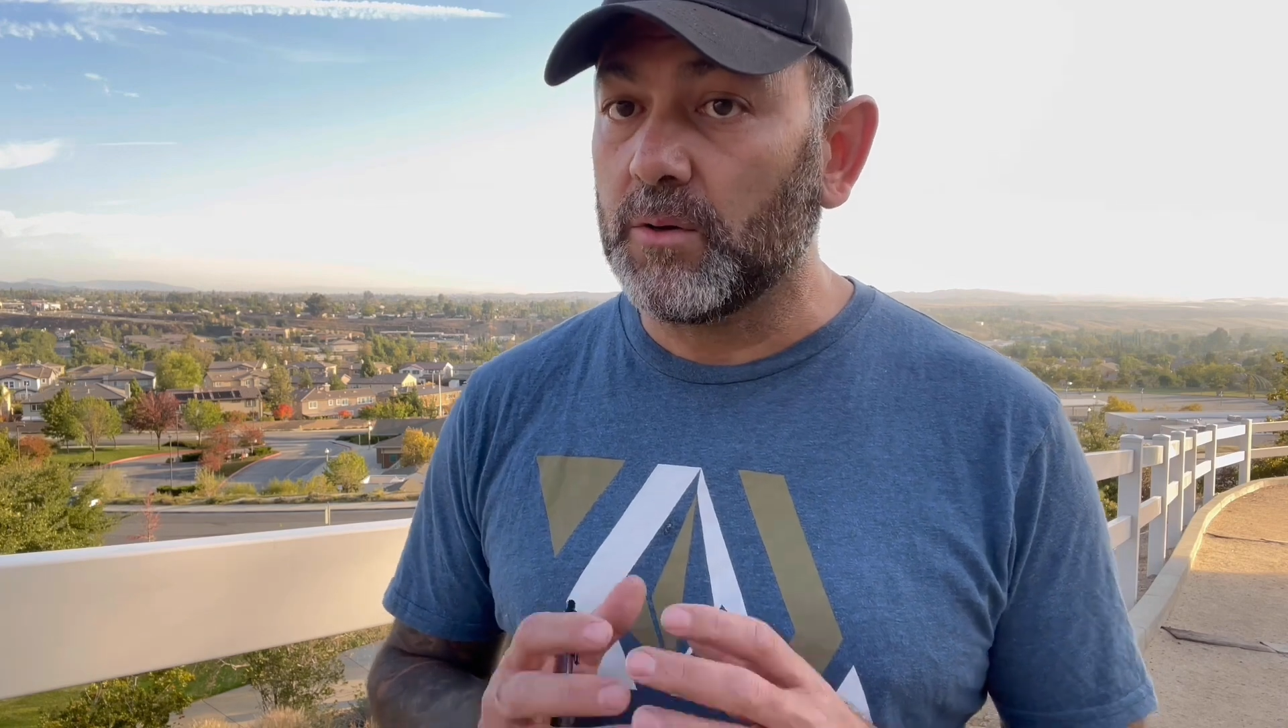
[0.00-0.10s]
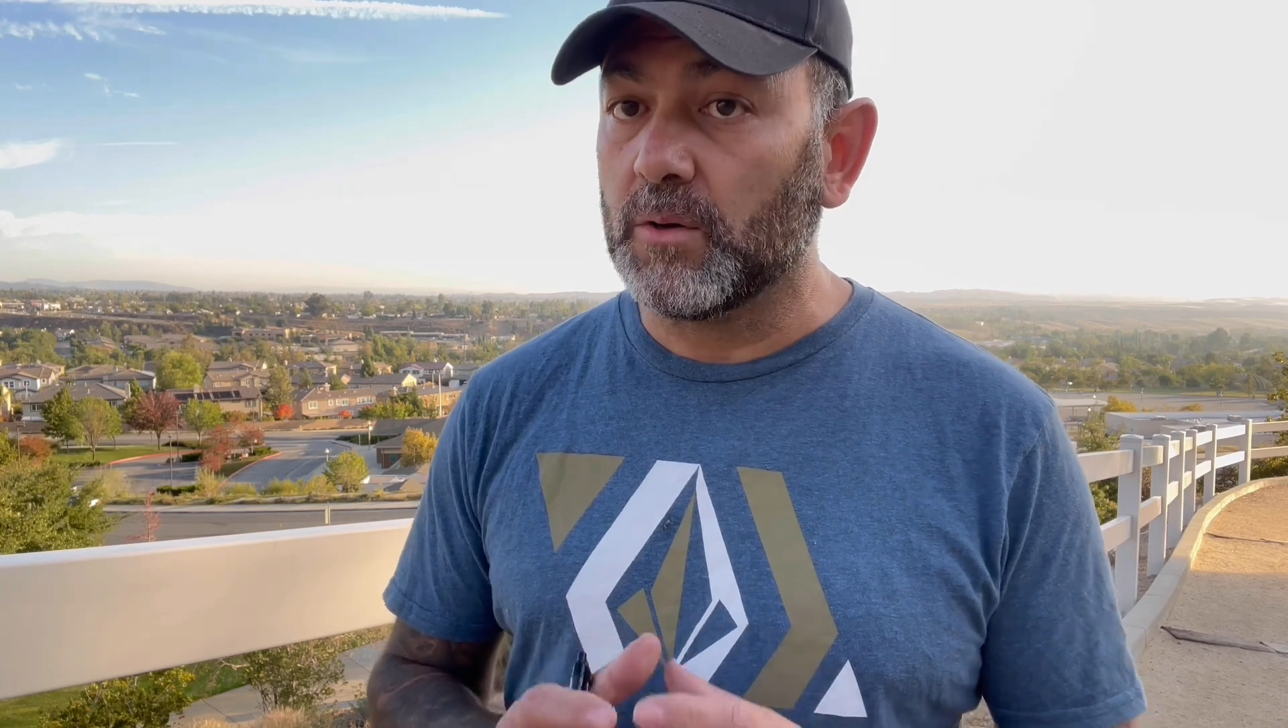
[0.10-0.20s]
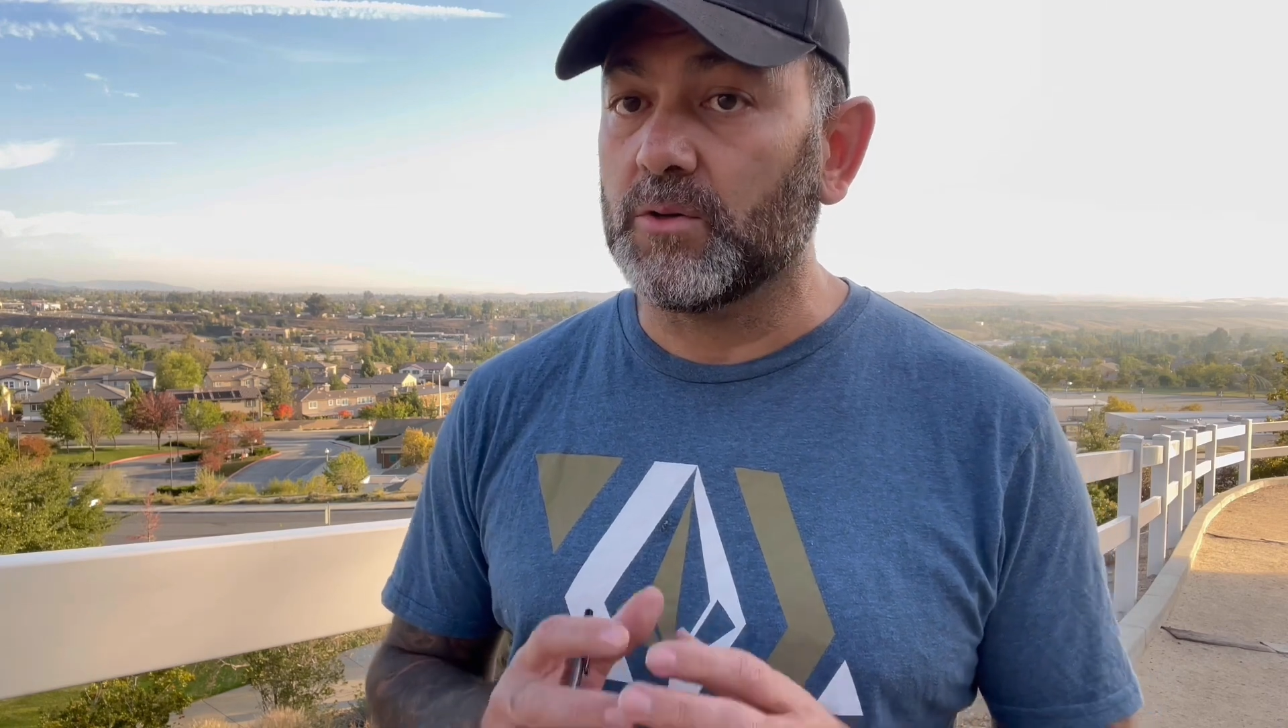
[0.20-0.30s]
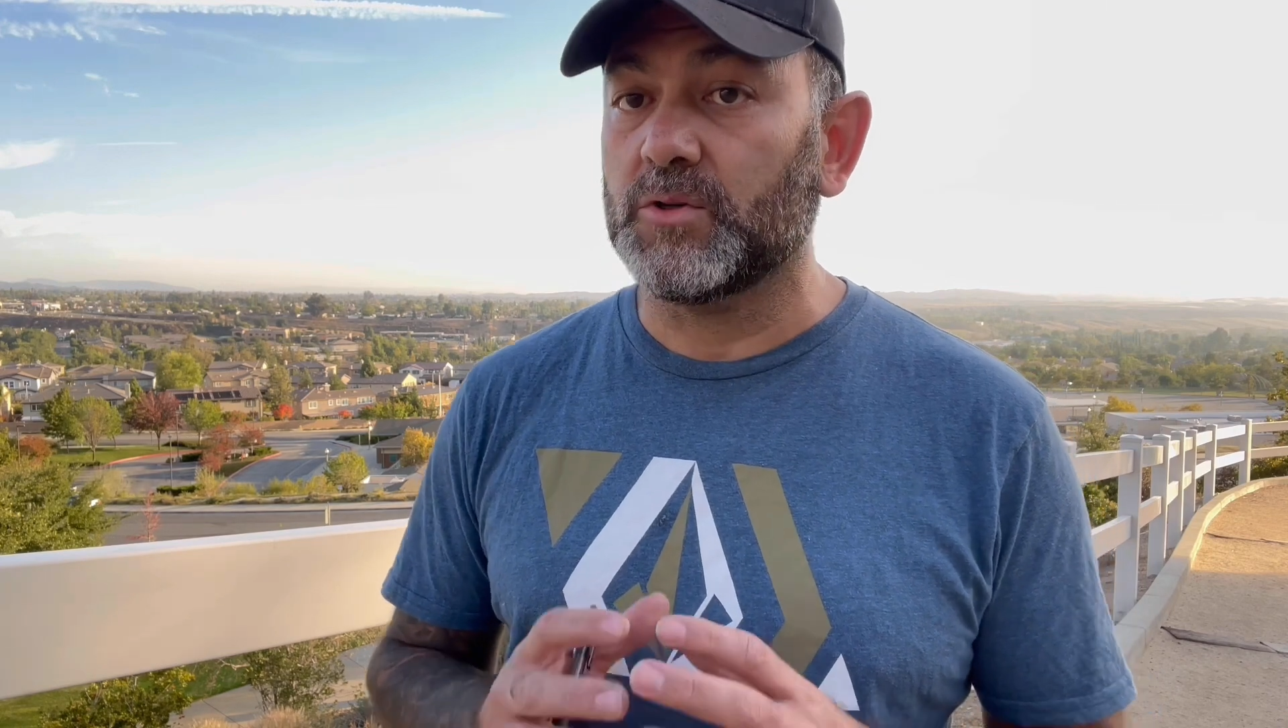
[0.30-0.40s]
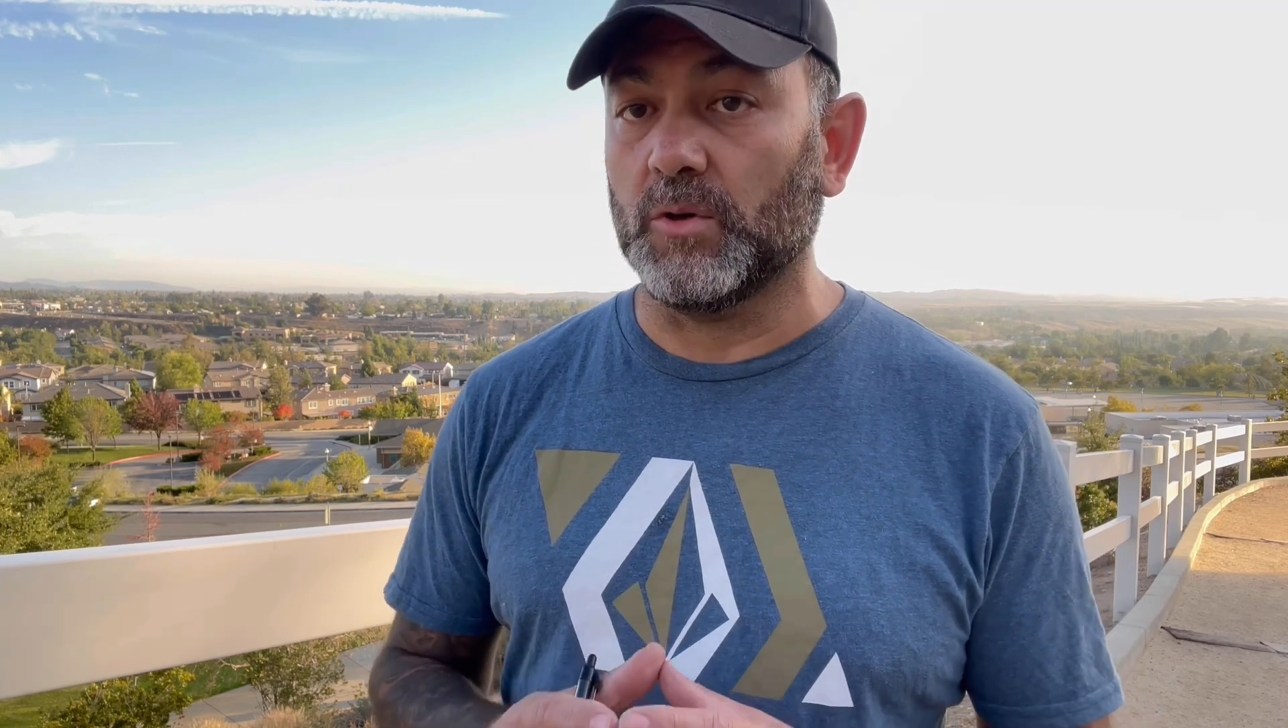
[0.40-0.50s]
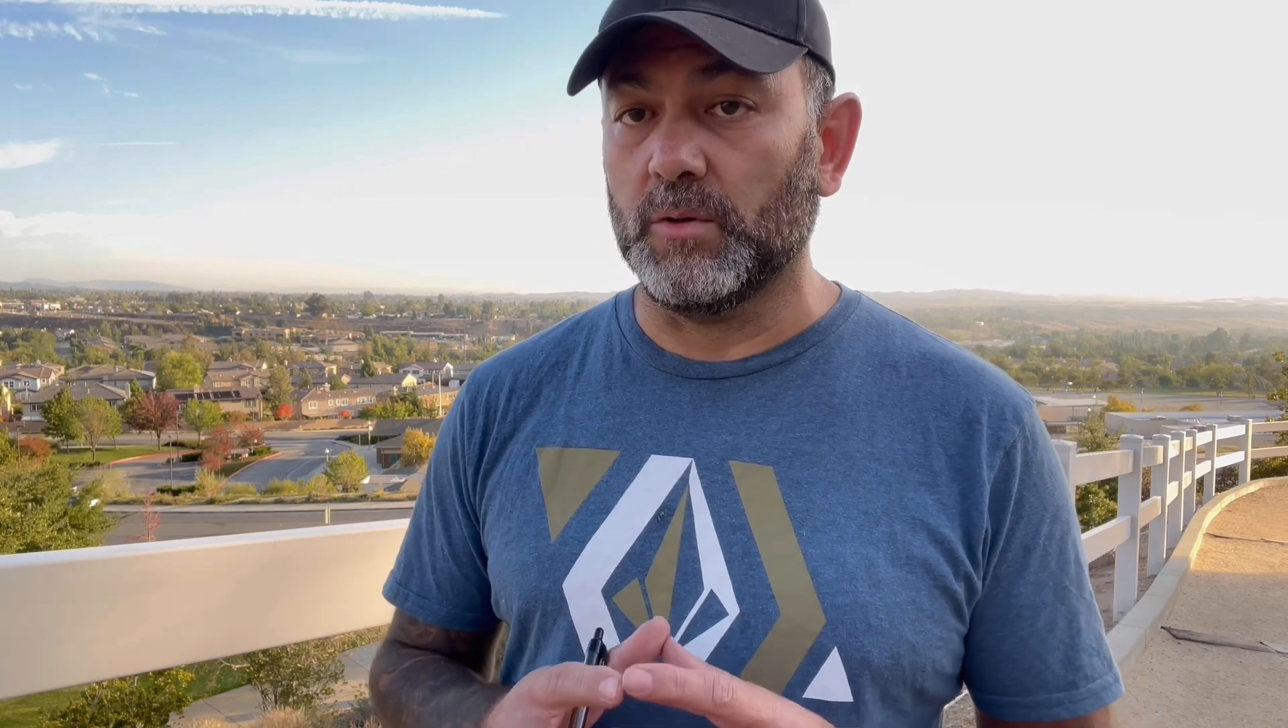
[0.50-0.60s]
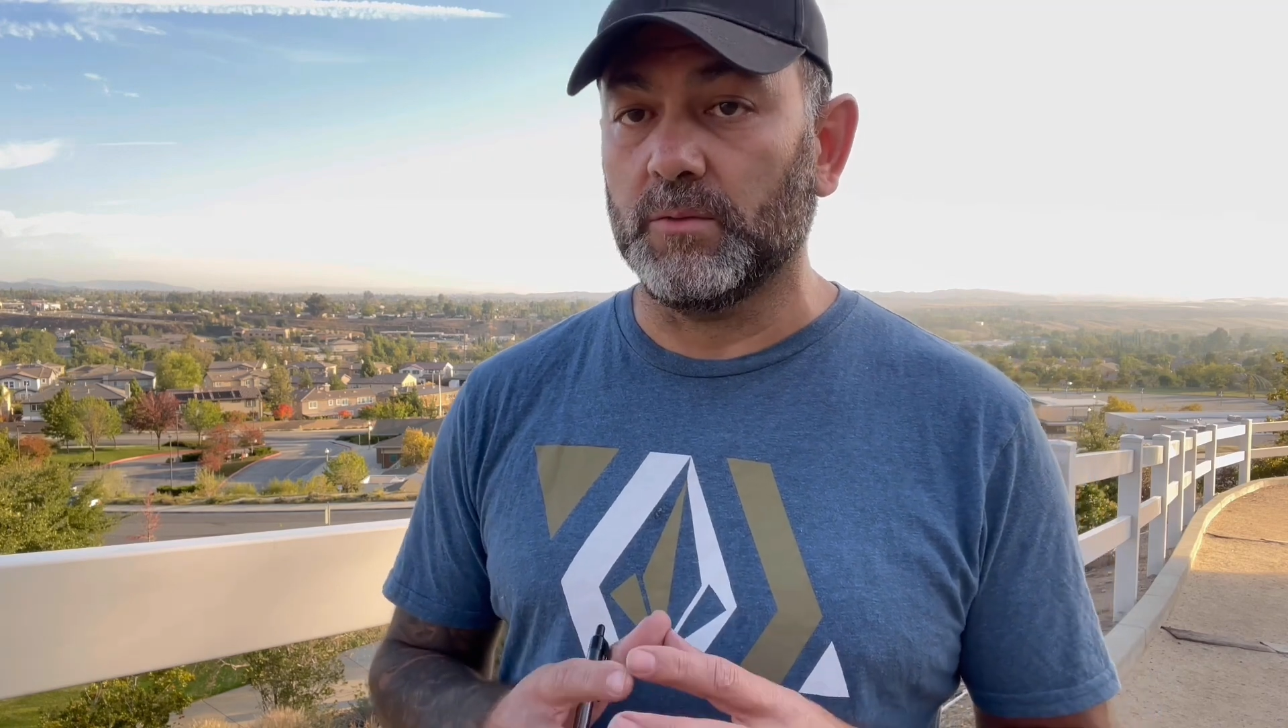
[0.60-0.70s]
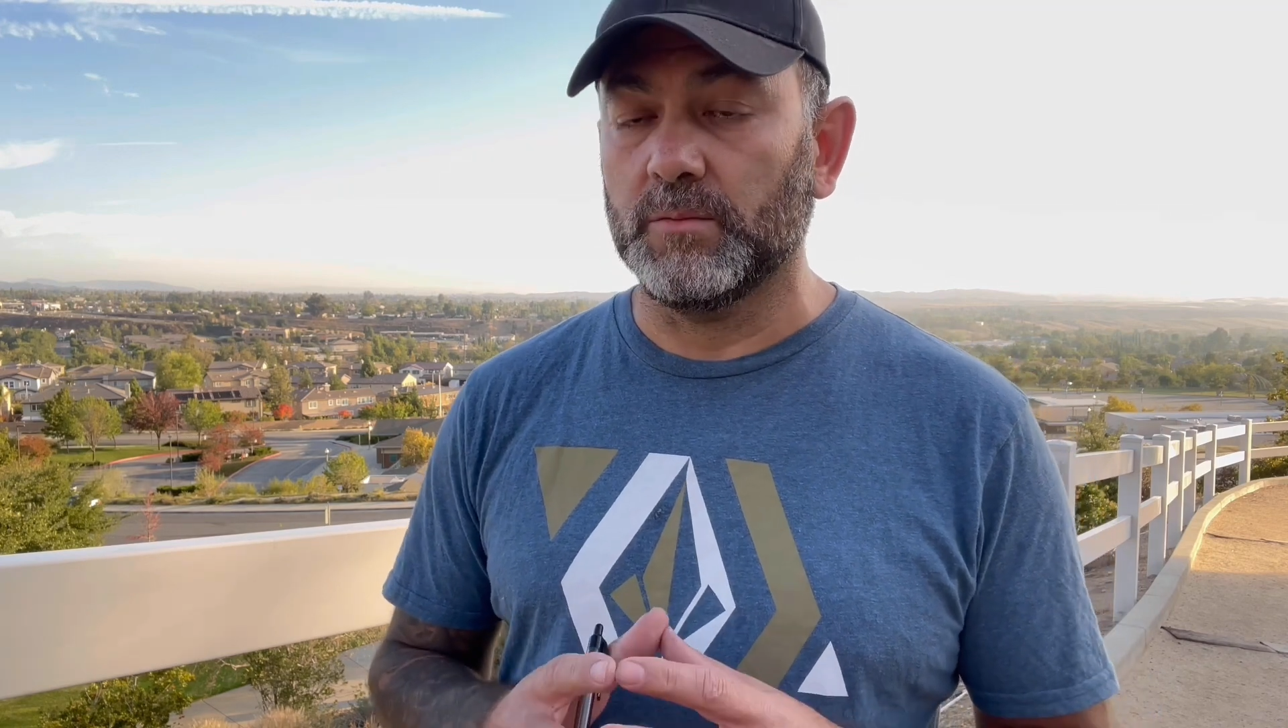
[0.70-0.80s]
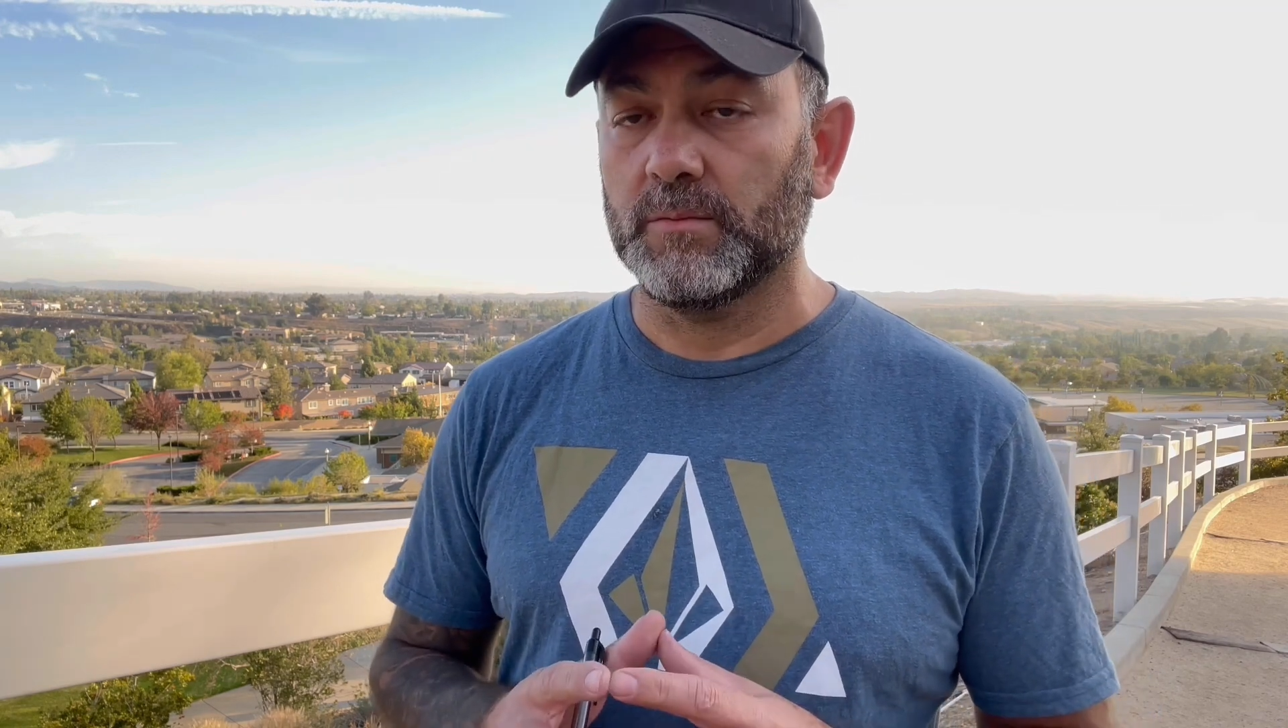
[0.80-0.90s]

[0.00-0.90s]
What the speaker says: to go solo